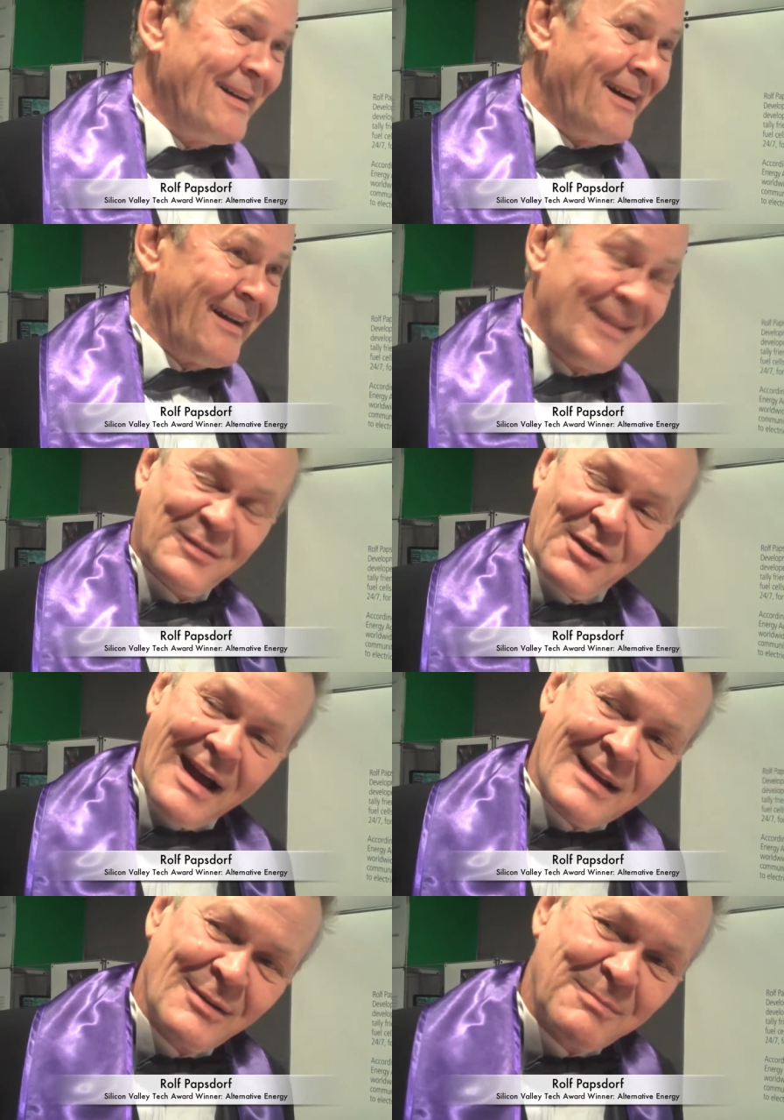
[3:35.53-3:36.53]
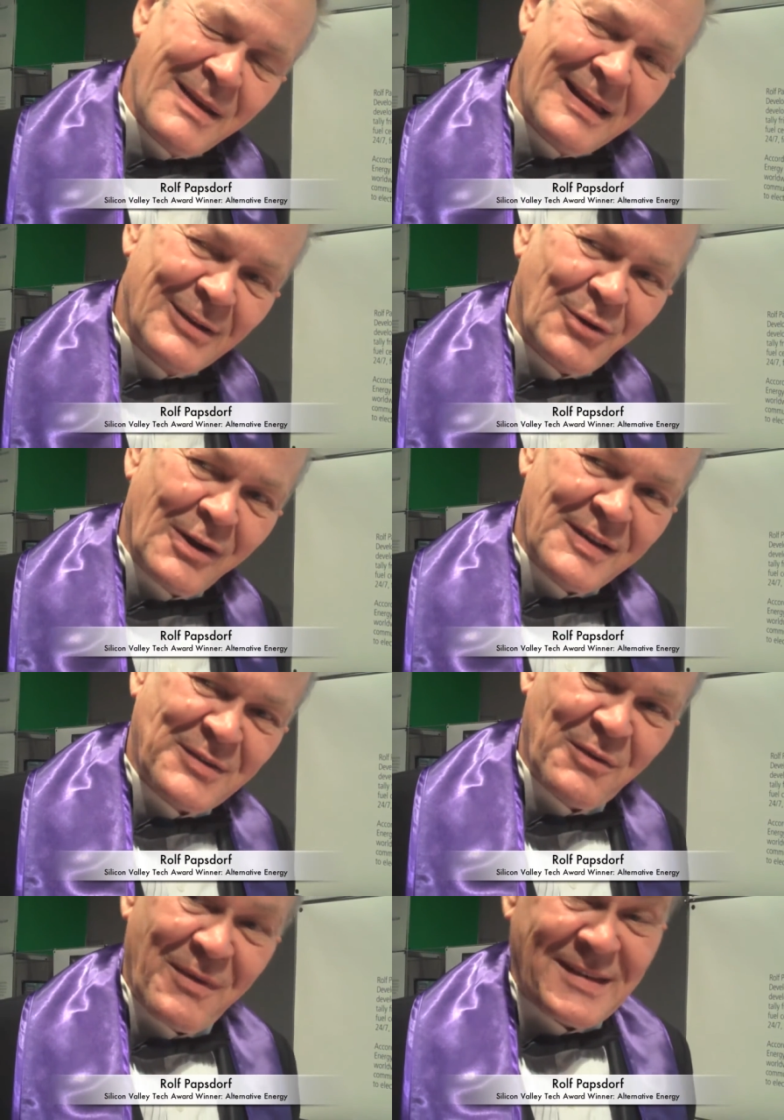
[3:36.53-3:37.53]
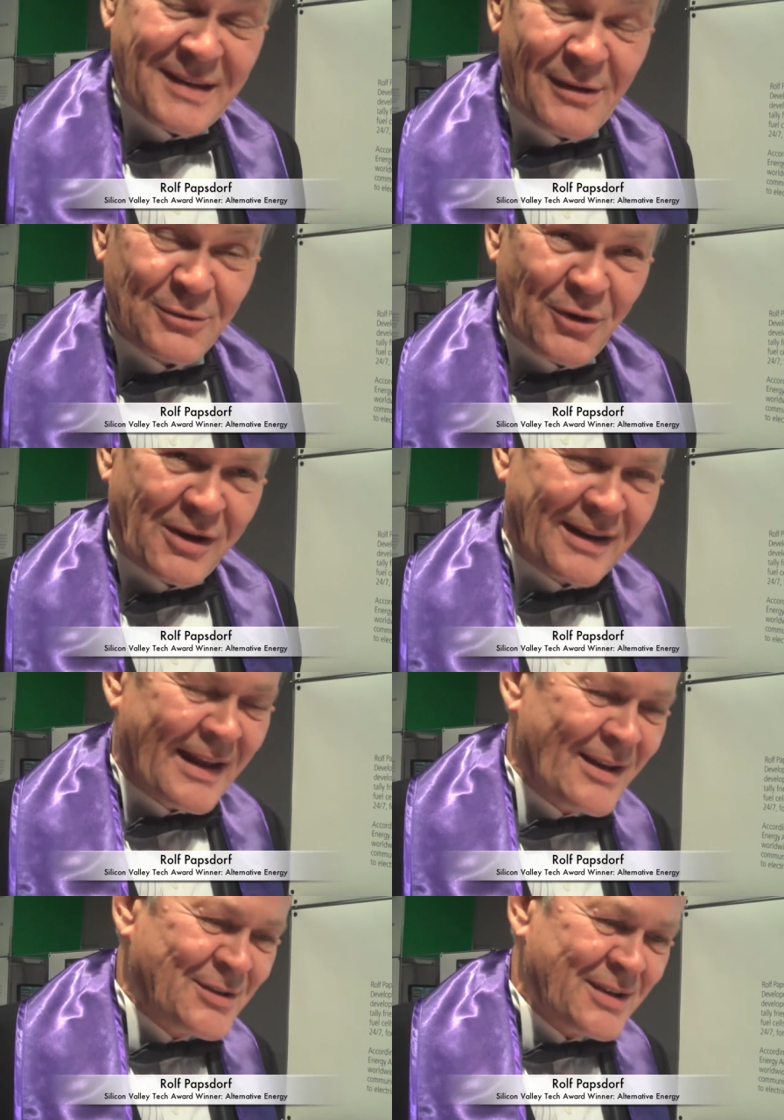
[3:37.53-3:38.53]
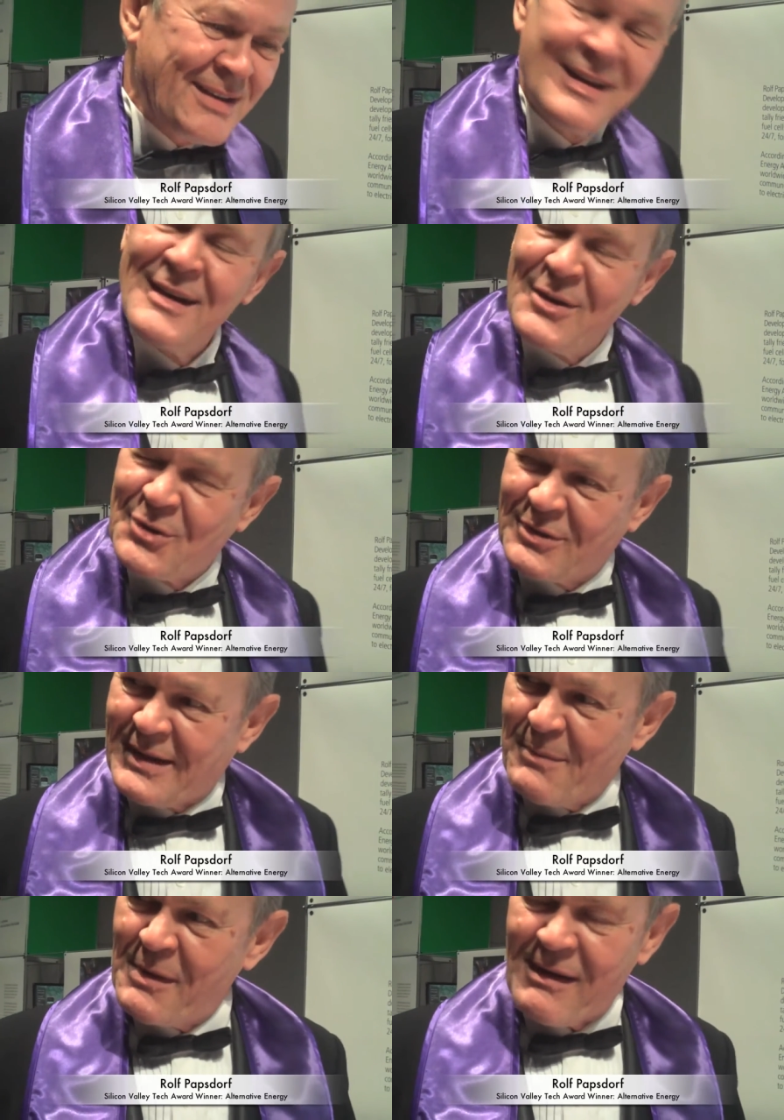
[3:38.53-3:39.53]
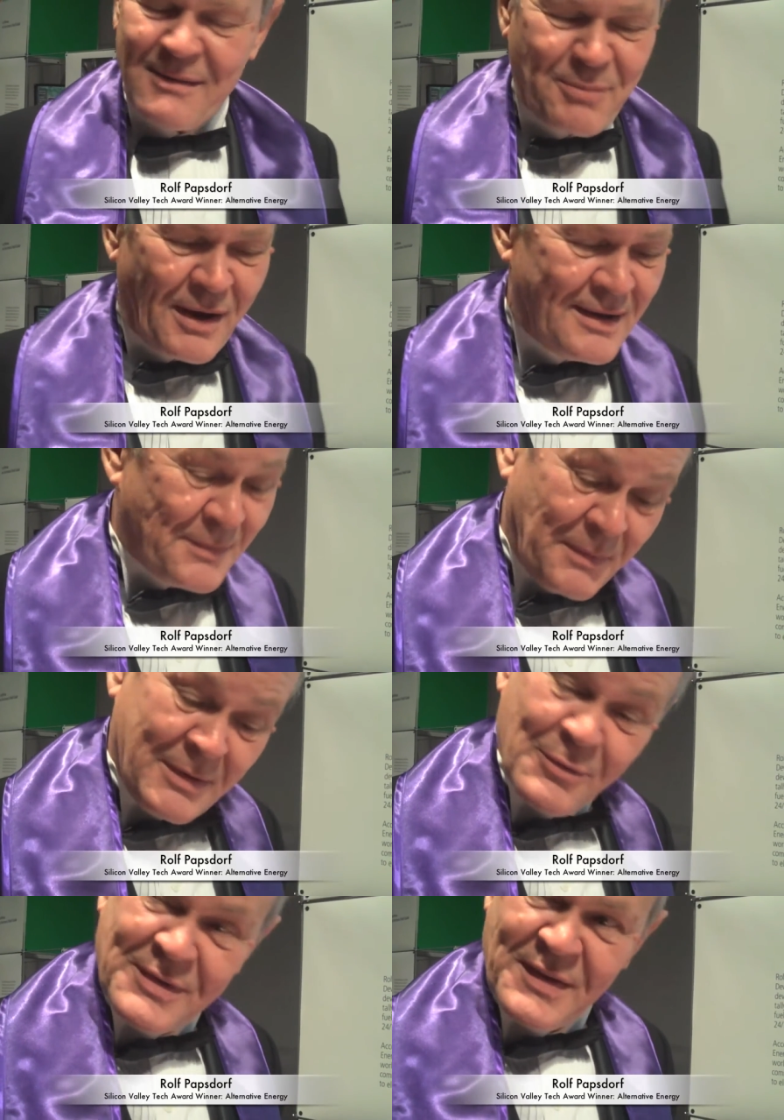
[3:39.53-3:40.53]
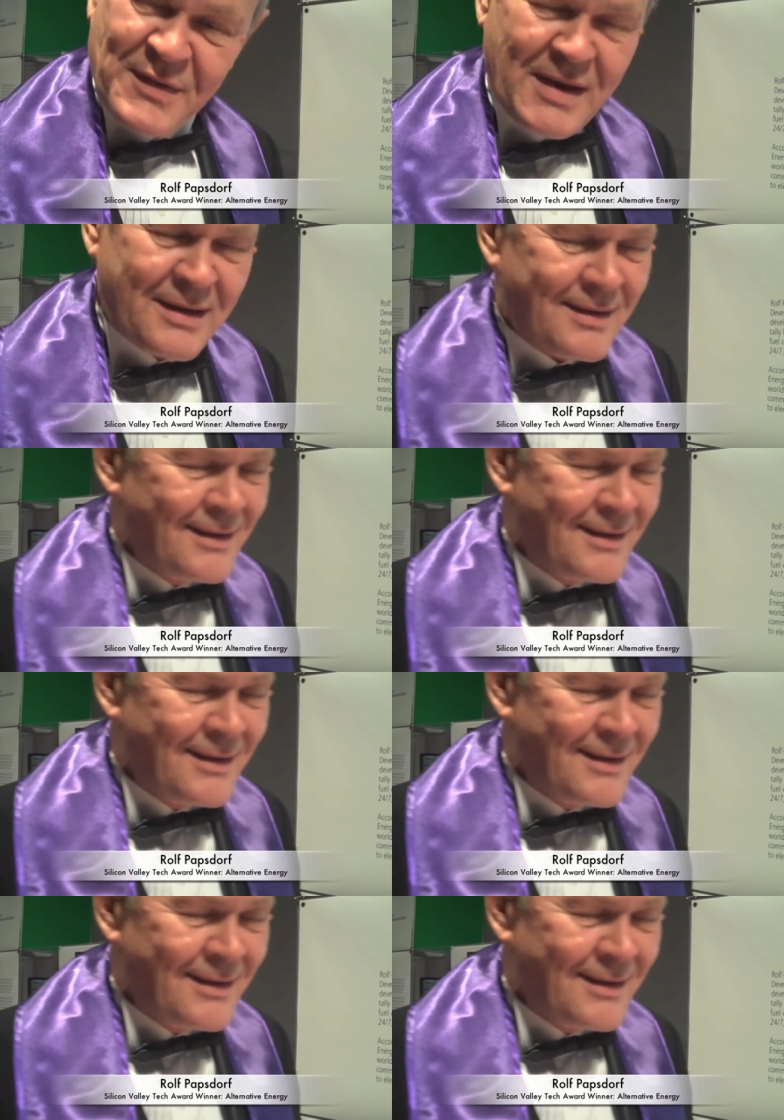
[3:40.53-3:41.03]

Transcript: And he's got one hundred million dollars to invest in alternative energy. You should come around by us, we use a zinc.